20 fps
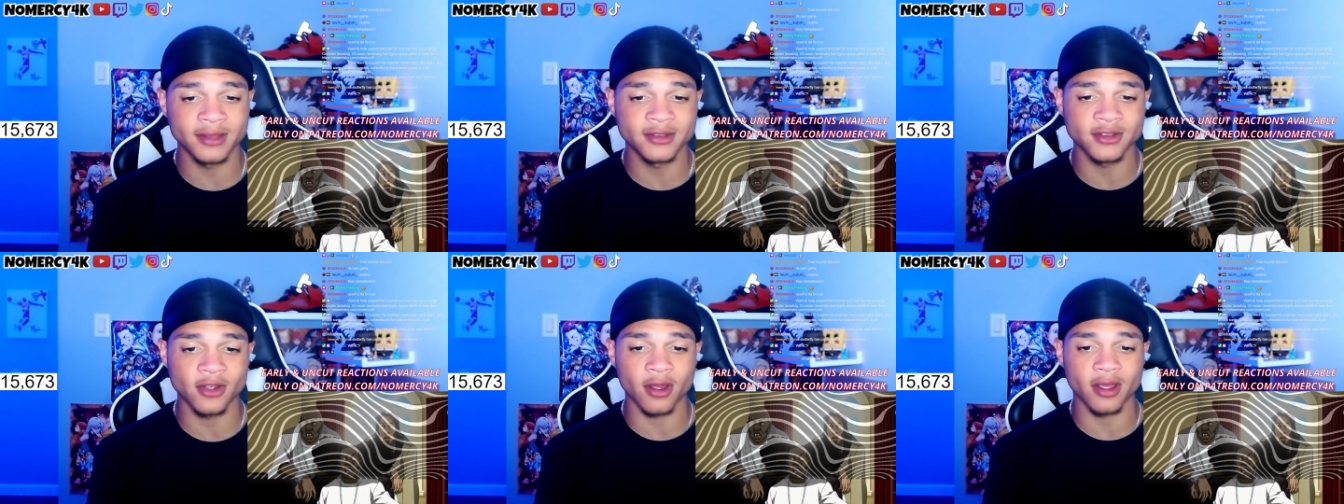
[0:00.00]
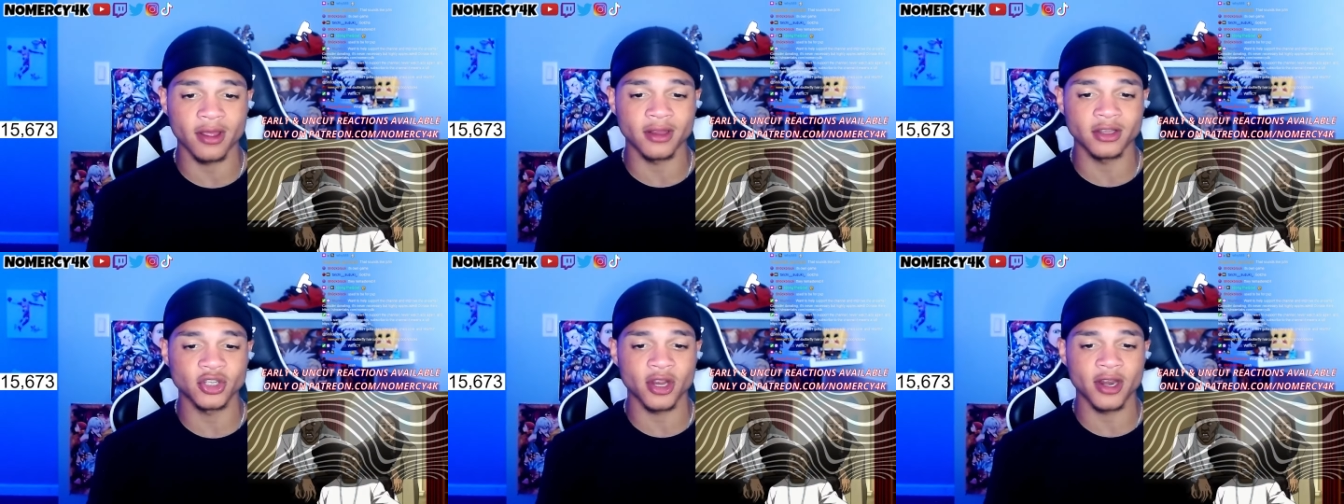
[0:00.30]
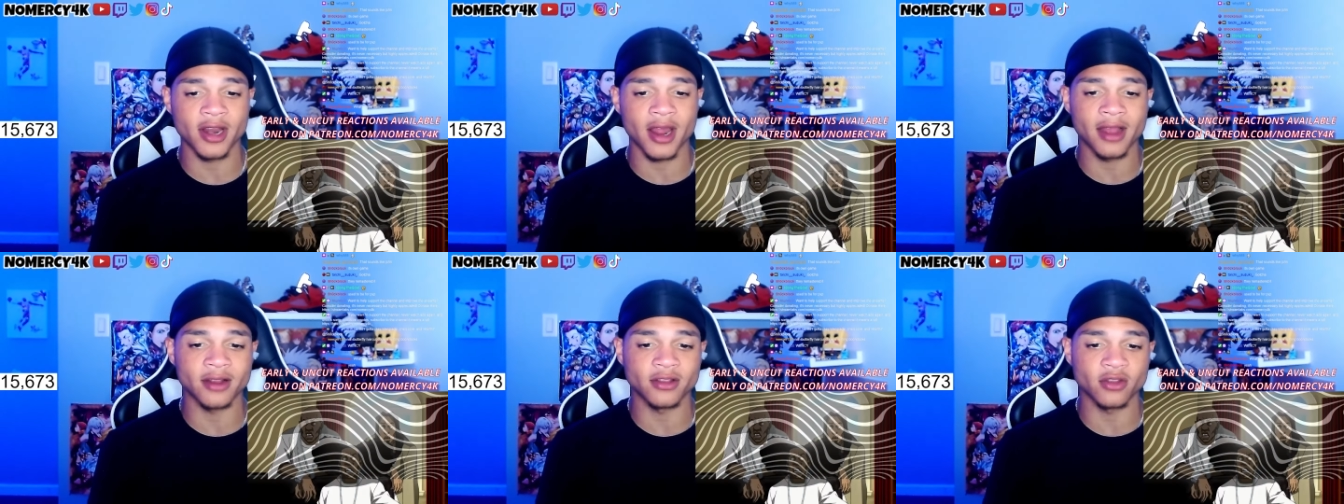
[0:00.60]
Talking, trying
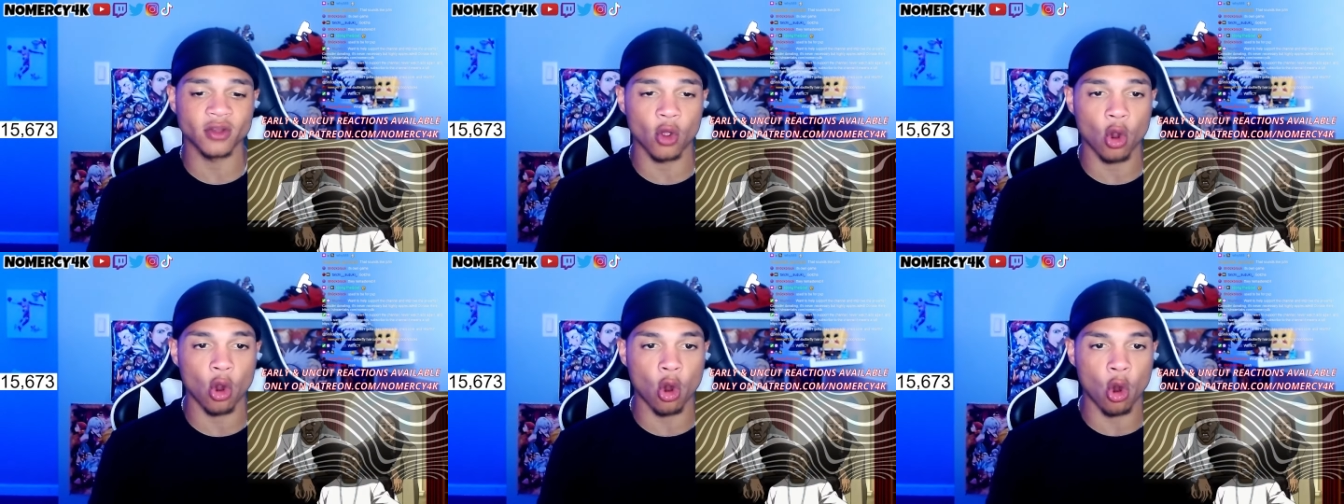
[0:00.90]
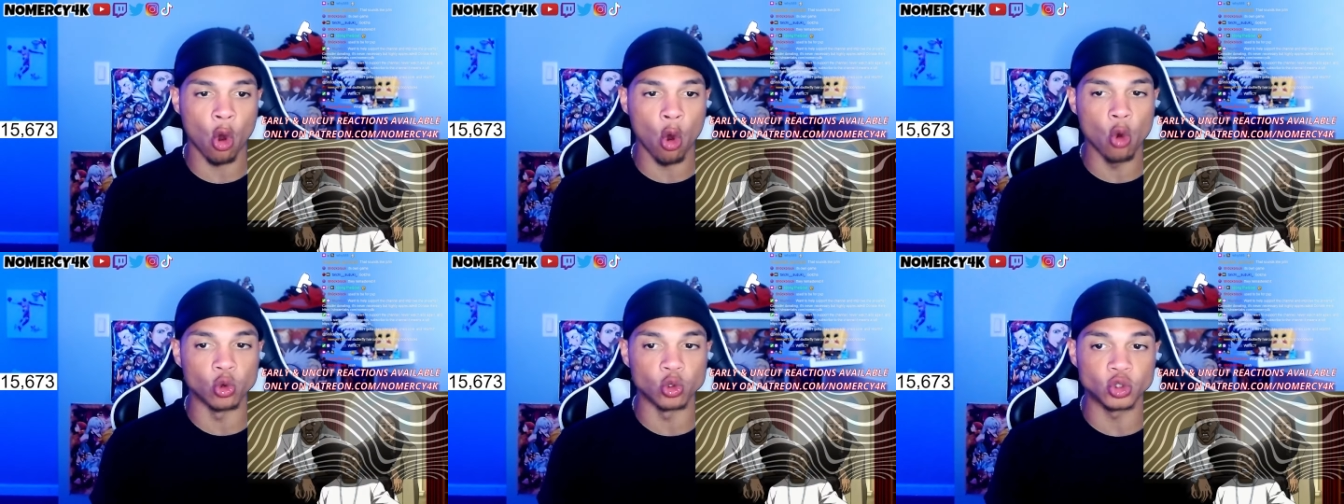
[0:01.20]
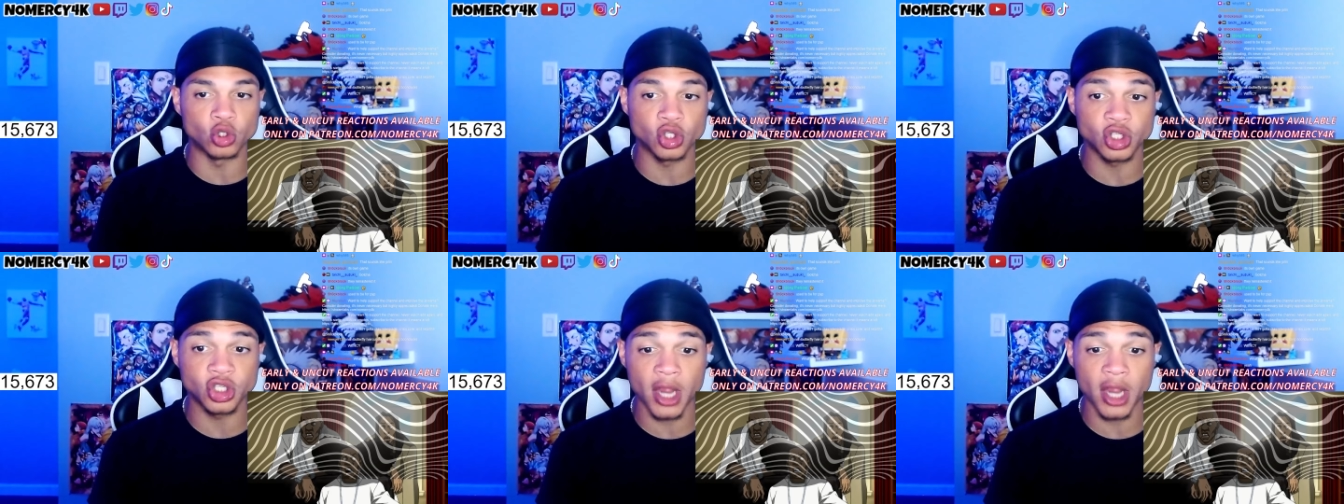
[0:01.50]
to act up. Oh shit.